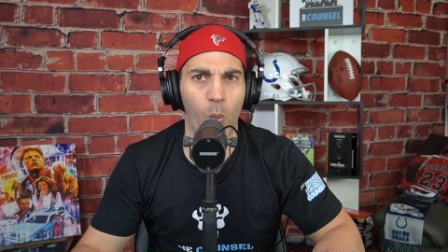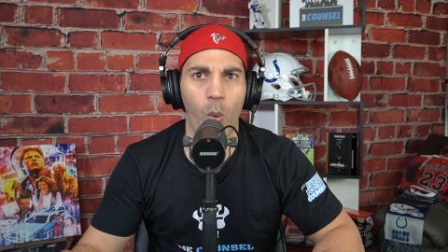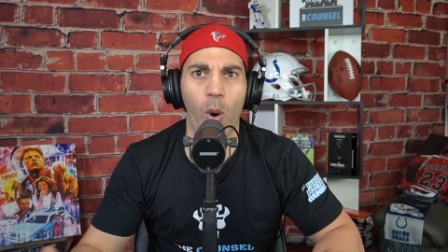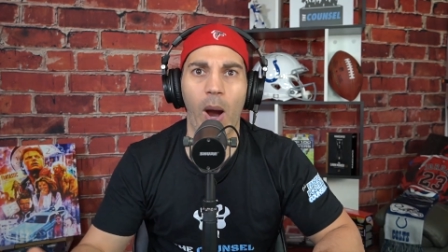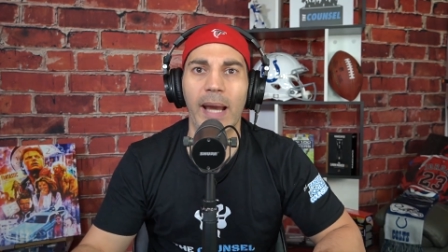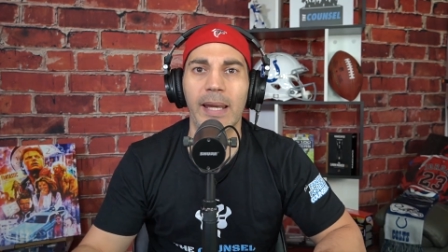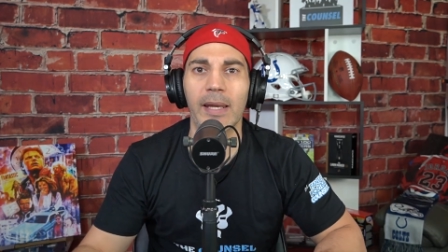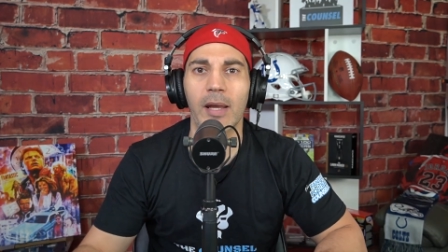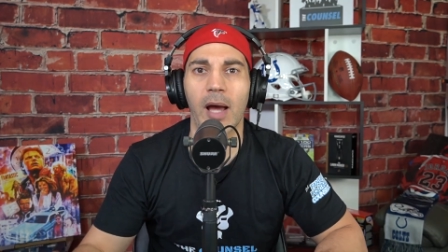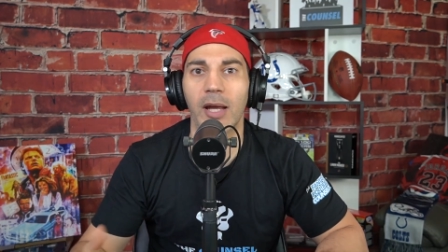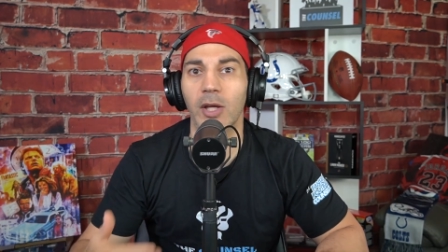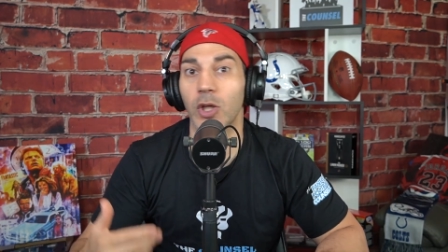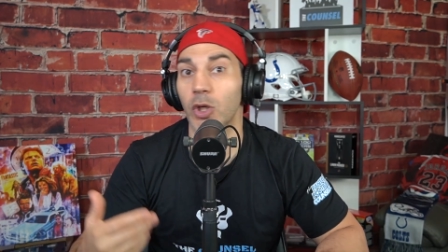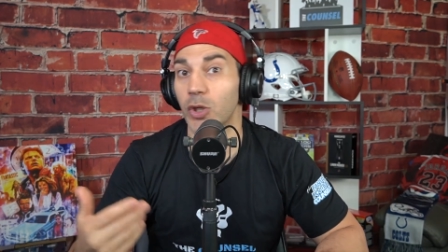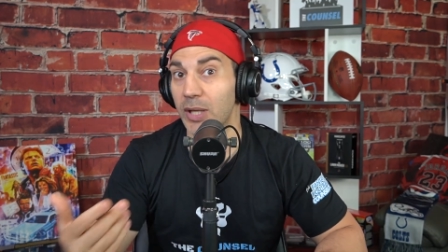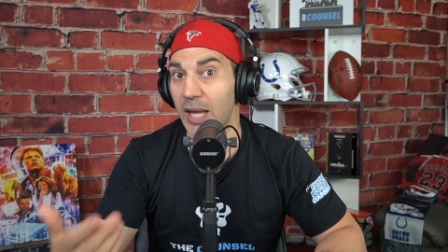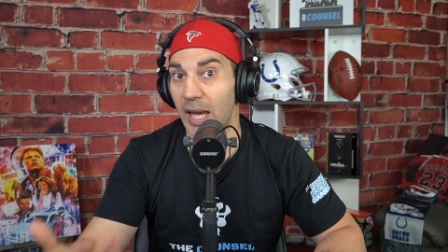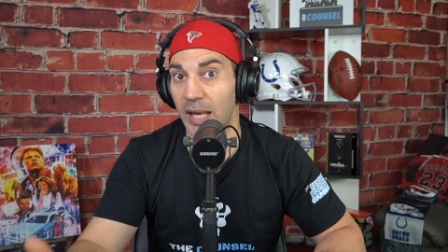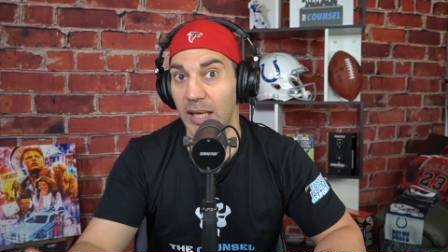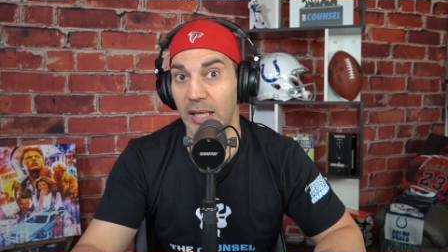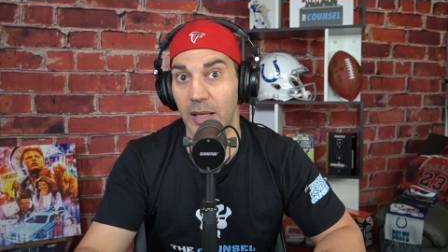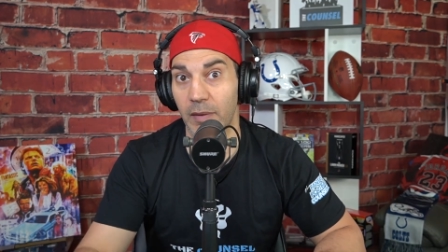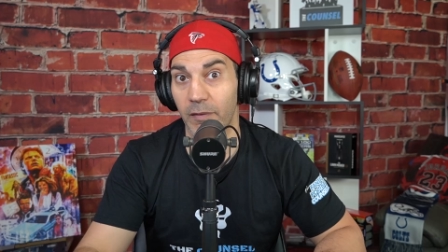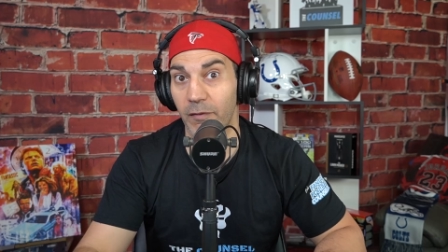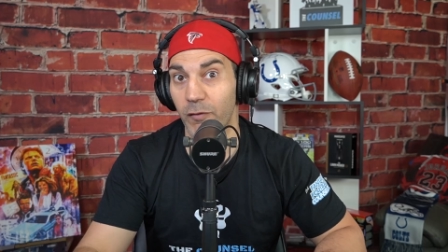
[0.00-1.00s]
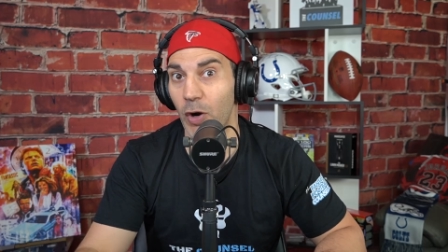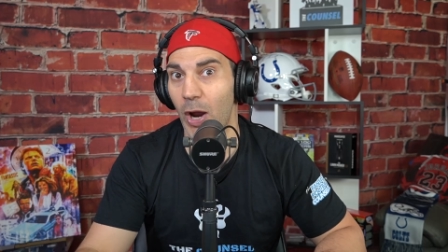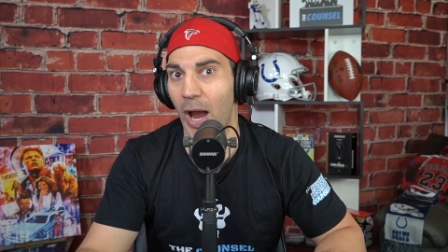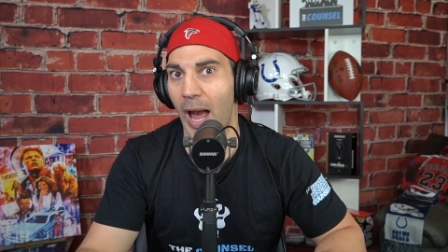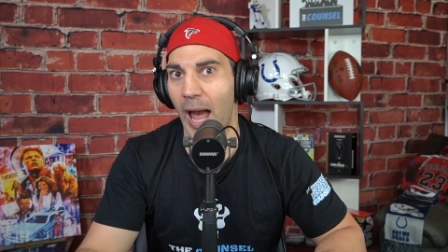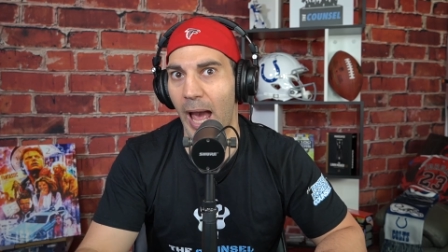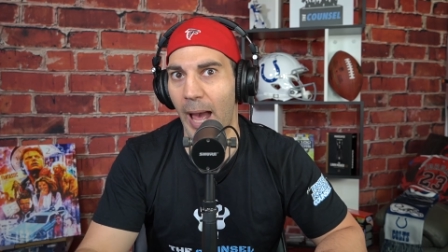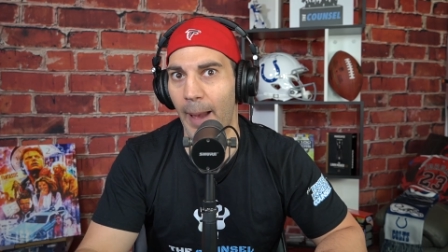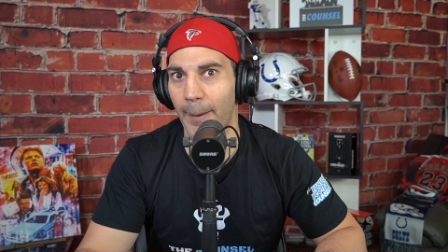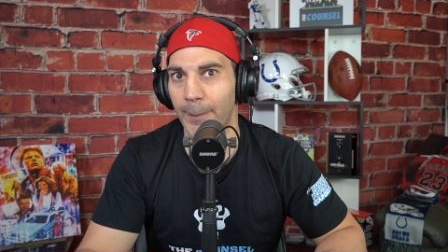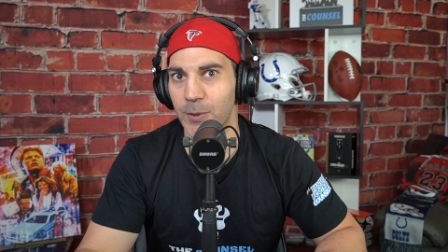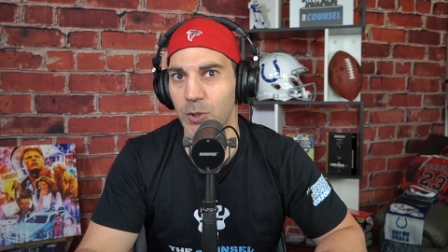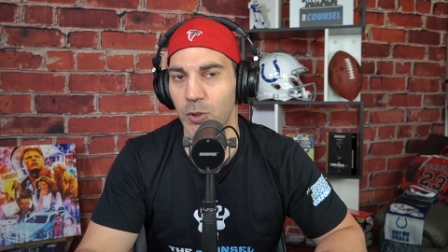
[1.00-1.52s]
Why not? You're getting them for
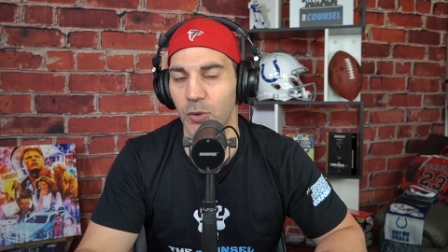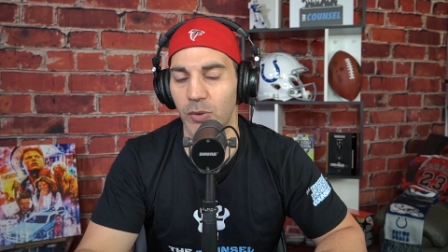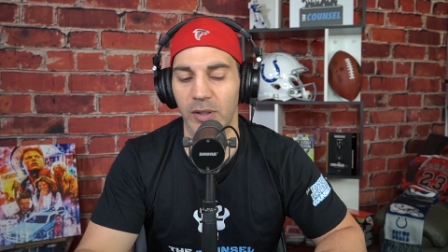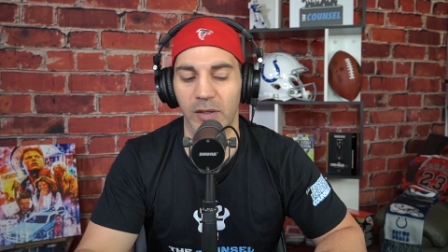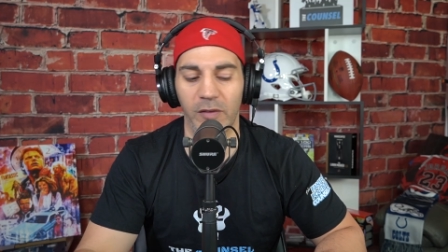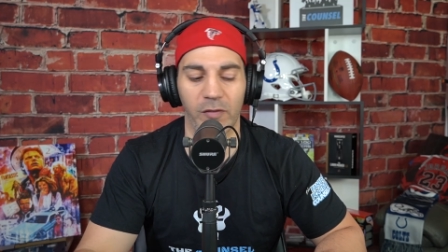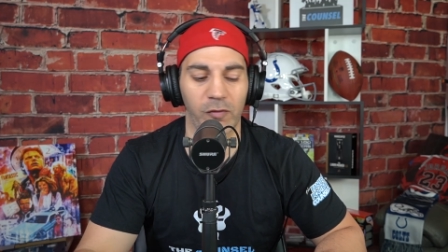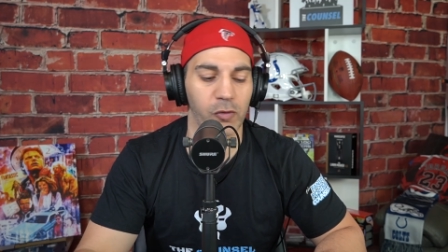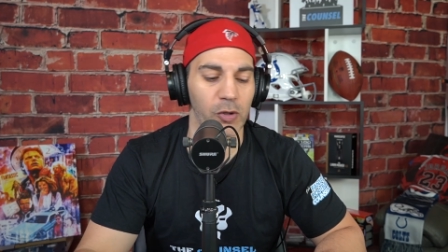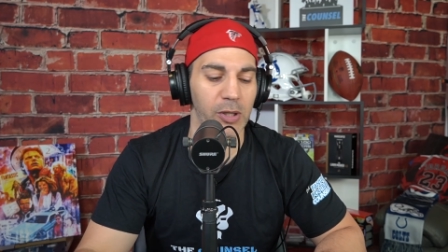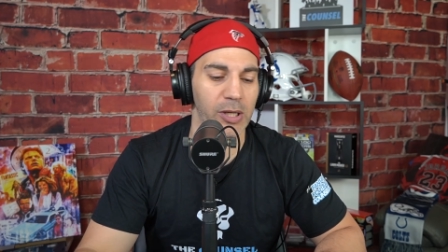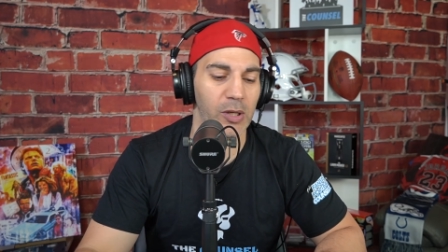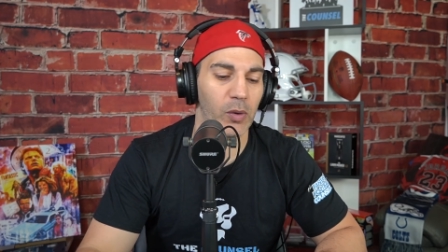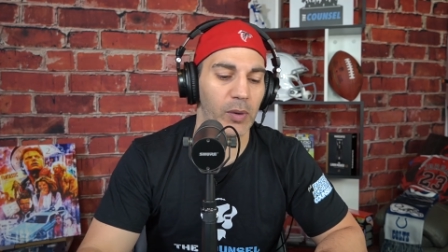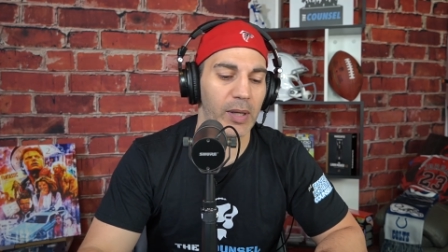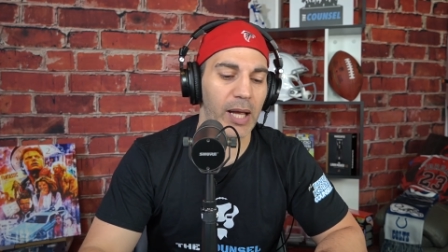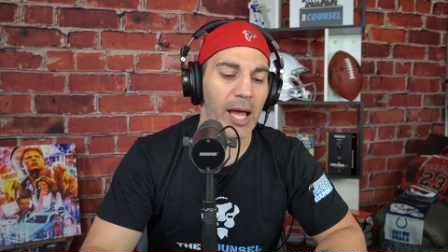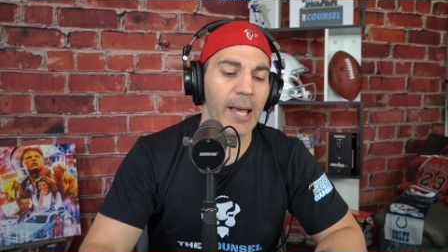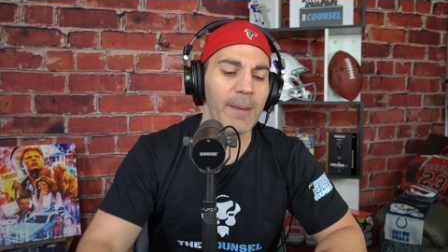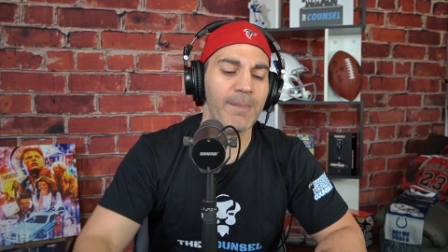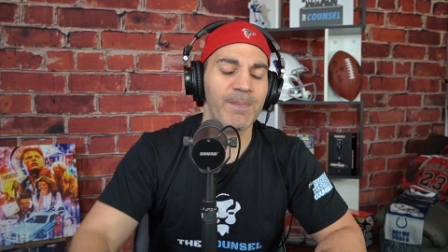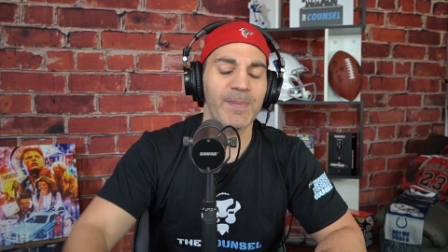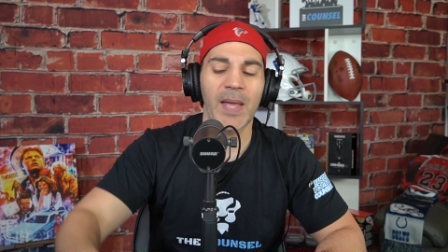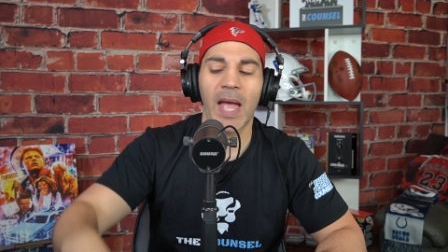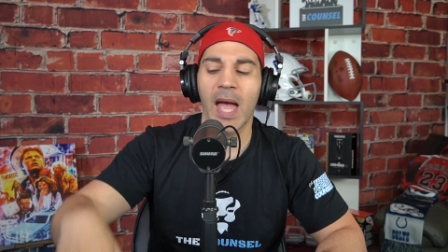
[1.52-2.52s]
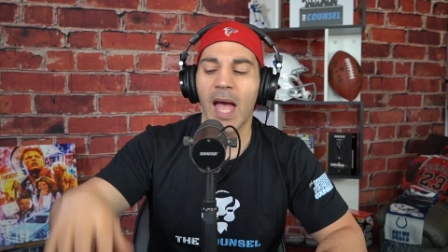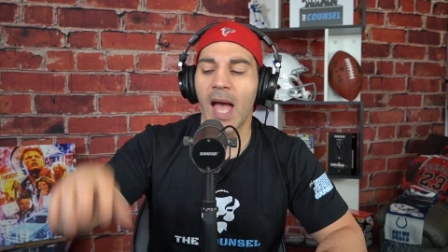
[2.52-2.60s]
absolutely free. Okay.